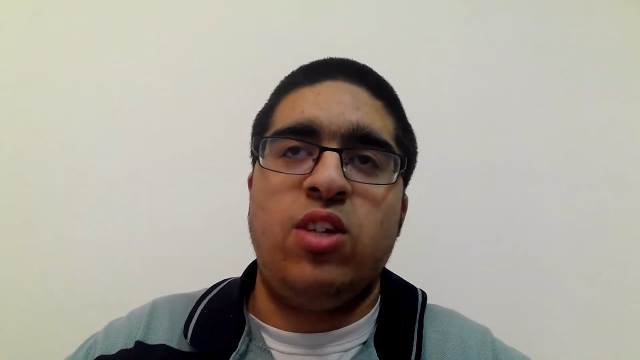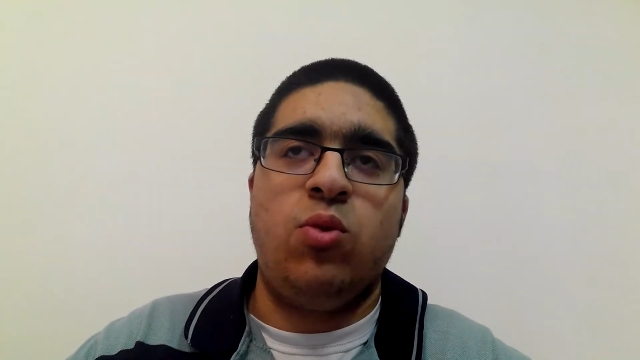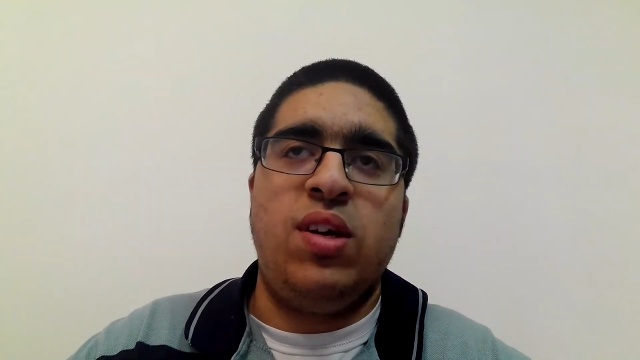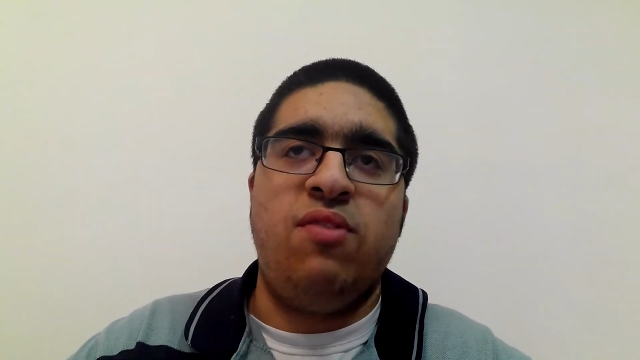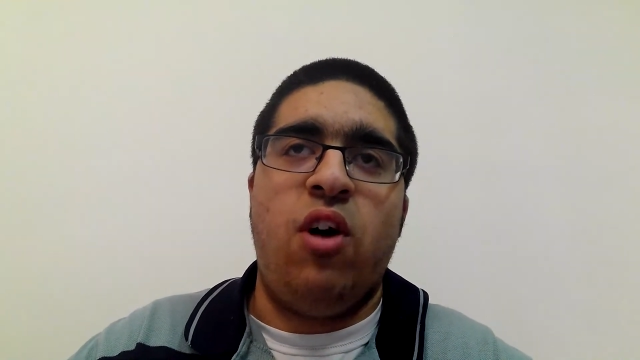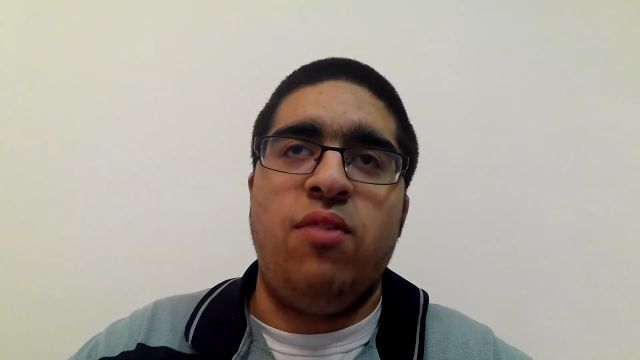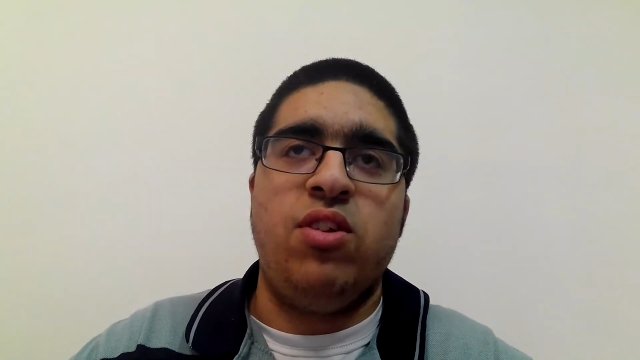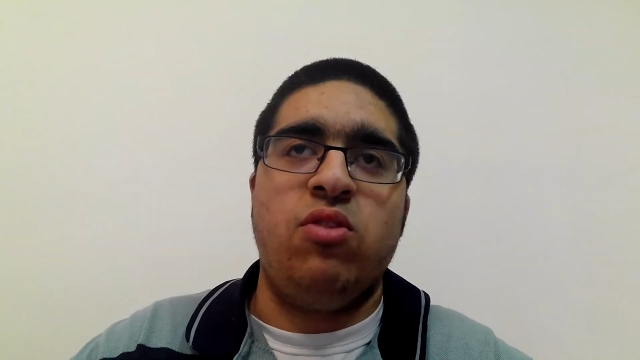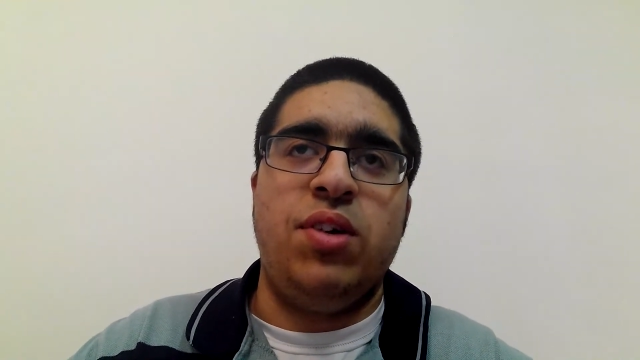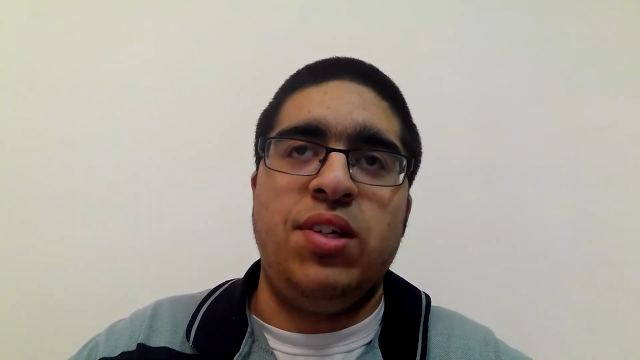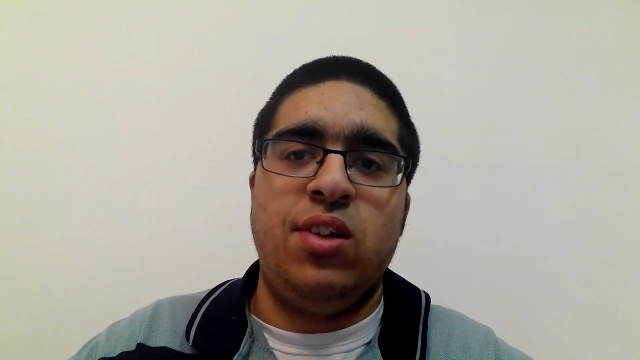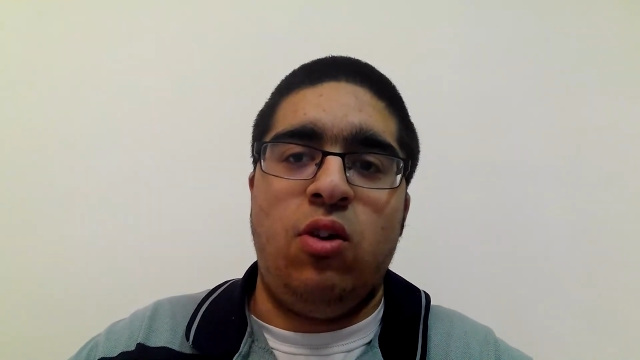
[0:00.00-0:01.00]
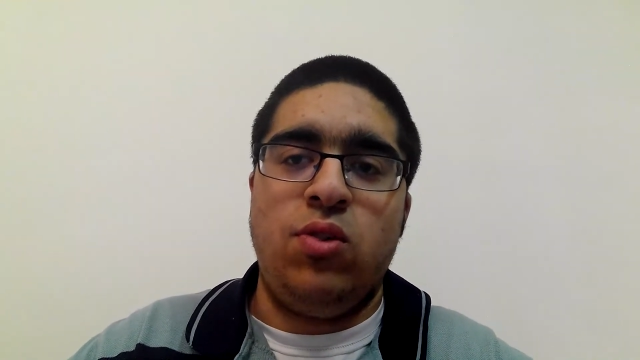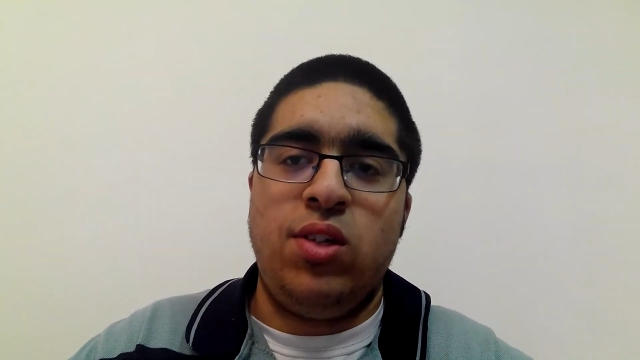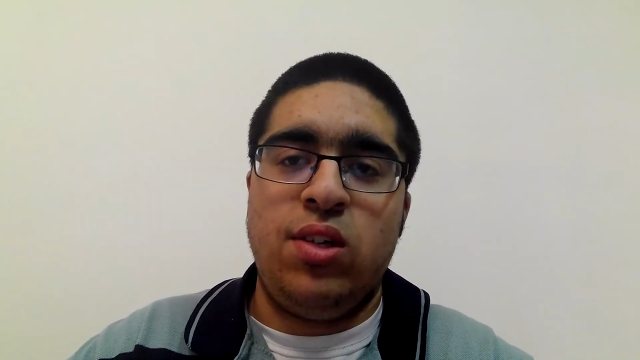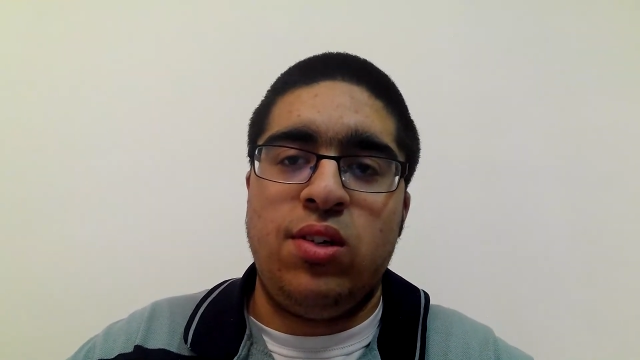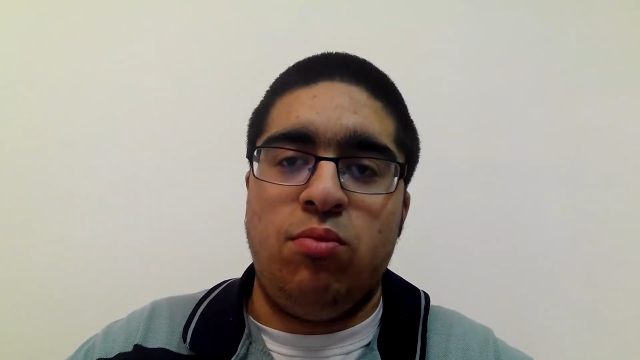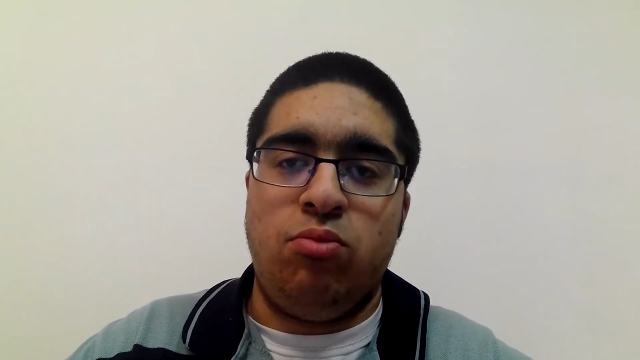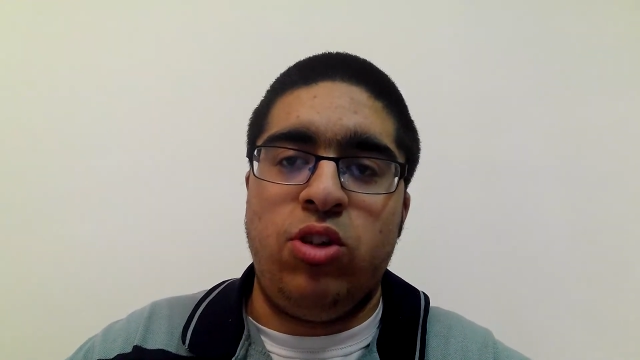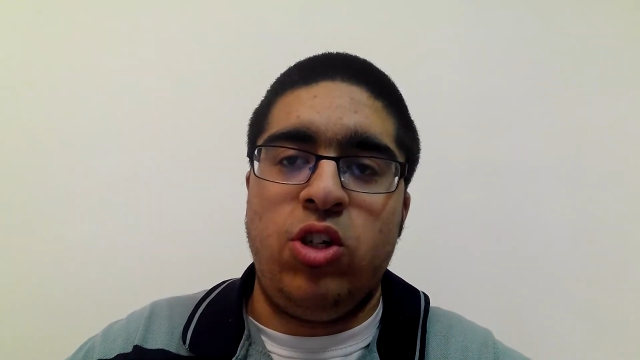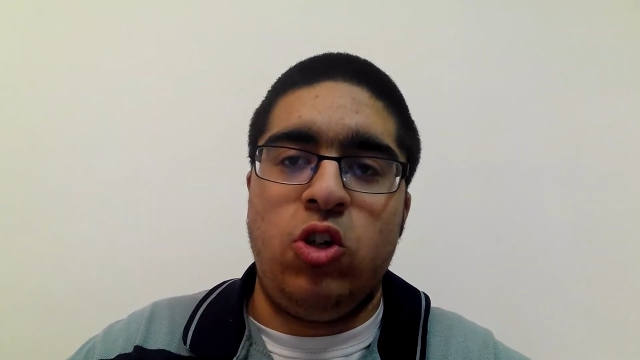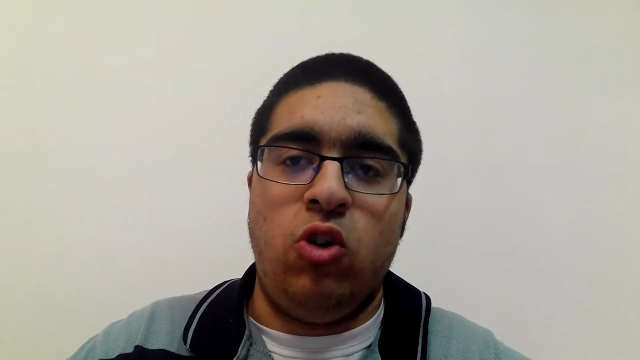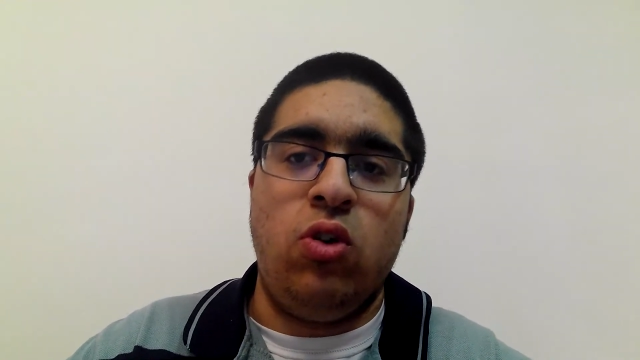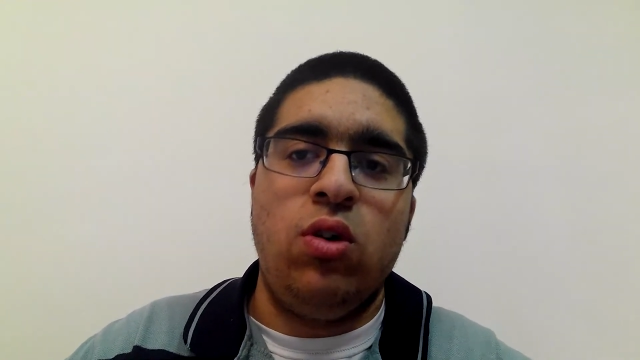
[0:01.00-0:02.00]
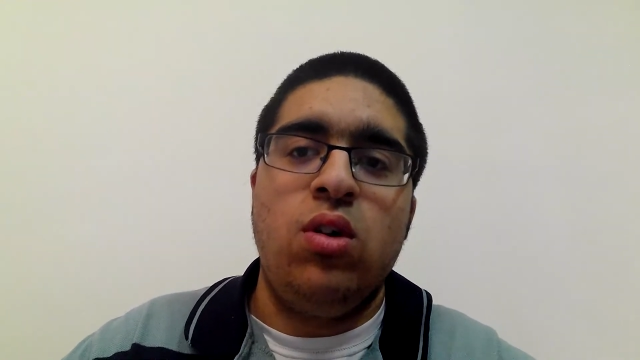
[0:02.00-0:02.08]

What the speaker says: 25 degrees Celsius, I'm pretty sure,